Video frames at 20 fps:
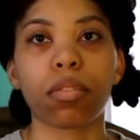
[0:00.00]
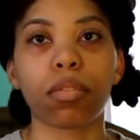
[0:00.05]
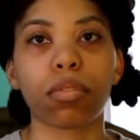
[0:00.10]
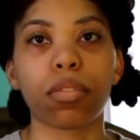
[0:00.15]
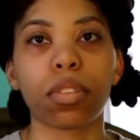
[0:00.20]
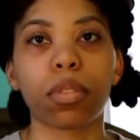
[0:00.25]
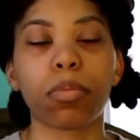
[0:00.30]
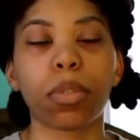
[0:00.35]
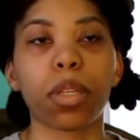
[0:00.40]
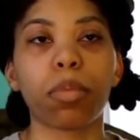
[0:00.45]

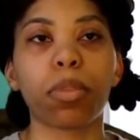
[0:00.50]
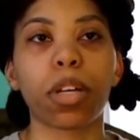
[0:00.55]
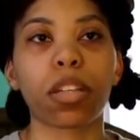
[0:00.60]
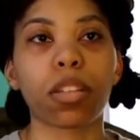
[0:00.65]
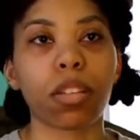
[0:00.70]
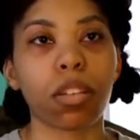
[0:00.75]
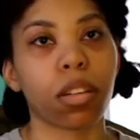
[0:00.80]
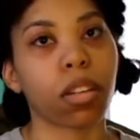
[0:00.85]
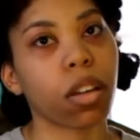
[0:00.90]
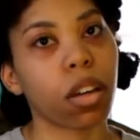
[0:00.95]
to be a
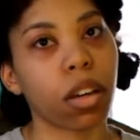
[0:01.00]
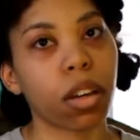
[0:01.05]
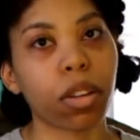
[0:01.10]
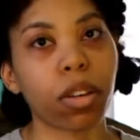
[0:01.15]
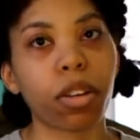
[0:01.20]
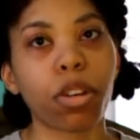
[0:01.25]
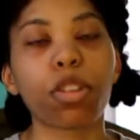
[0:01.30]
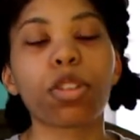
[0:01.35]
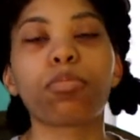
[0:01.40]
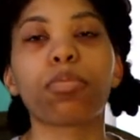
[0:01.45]
blessing to
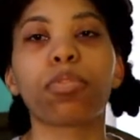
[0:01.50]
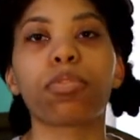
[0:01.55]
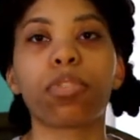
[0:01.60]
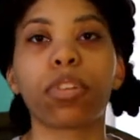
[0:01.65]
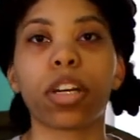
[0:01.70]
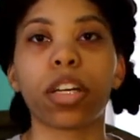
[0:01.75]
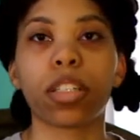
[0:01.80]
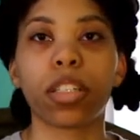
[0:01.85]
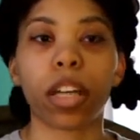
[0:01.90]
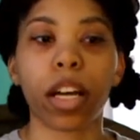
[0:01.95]
others before
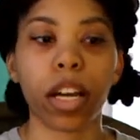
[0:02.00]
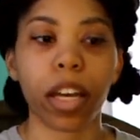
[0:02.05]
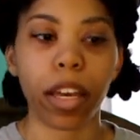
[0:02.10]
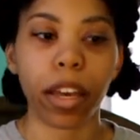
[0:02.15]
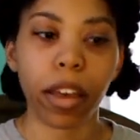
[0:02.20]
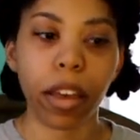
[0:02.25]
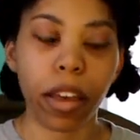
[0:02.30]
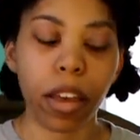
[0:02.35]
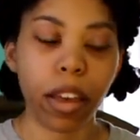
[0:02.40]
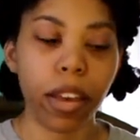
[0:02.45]
I
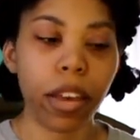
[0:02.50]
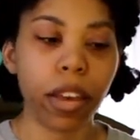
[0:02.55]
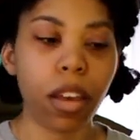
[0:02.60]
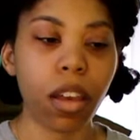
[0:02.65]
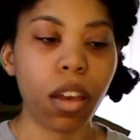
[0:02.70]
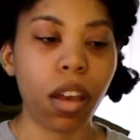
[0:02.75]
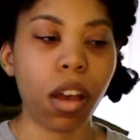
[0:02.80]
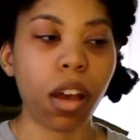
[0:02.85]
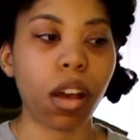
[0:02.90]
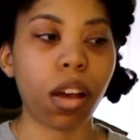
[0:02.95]
die.
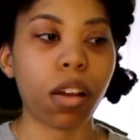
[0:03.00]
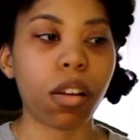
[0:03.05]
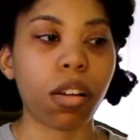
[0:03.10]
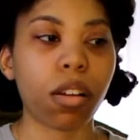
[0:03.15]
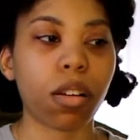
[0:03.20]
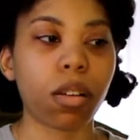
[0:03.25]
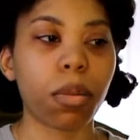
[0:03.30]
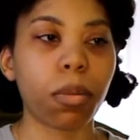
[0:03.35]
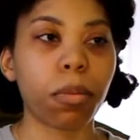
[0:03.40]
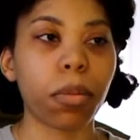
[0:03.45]

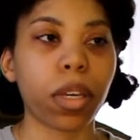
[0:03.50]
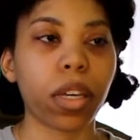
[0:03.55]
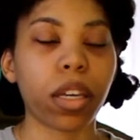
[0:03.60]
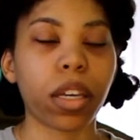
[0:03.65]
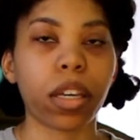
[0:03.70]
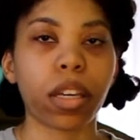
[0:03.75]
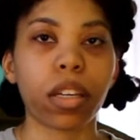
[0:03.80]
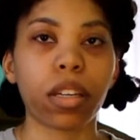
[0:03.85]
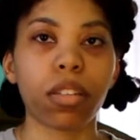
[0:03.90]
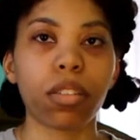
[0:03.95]

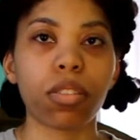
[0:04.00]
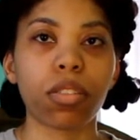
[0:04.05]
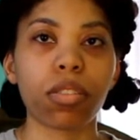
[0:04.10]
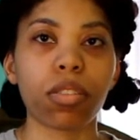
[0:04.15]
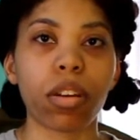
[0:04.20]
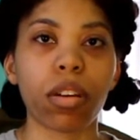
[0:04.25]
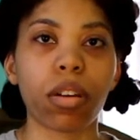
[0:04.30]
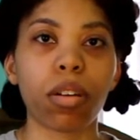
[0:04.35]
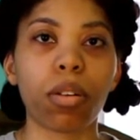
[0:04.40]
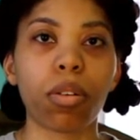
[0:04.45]
And
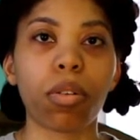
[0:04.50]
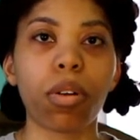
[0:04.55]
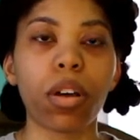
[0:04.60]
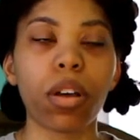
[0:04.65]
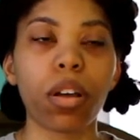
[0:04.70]
so